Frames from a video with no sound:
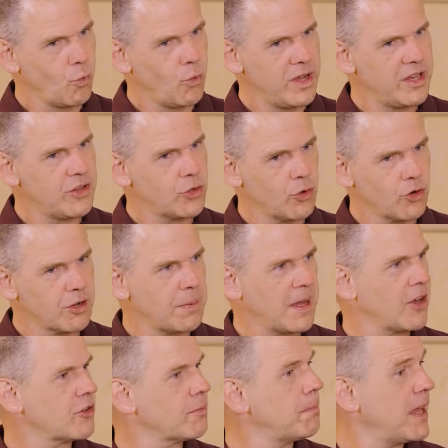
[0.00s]
We talk
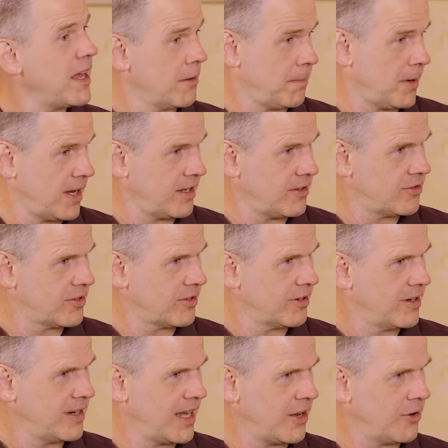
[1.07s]
about petabytes.
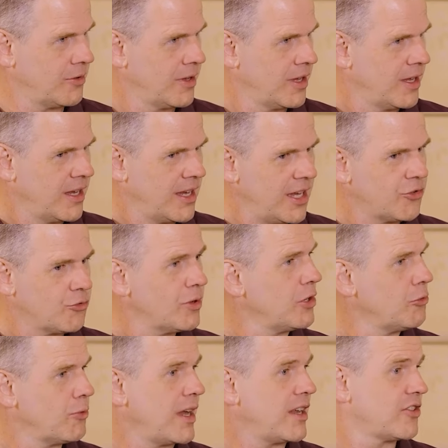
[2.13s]
Now, it's
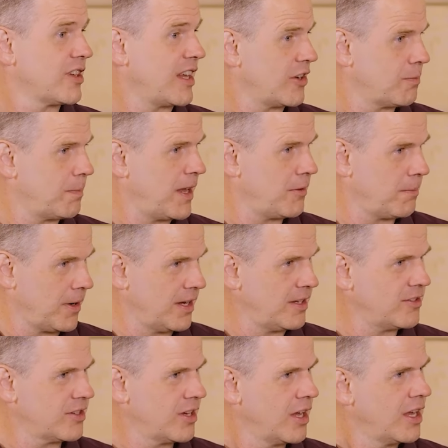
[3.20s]
really rare to get to
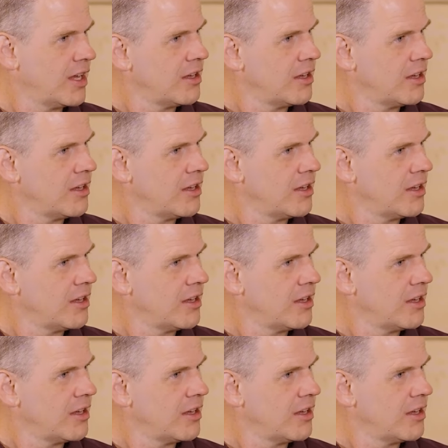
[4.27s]
petabytes.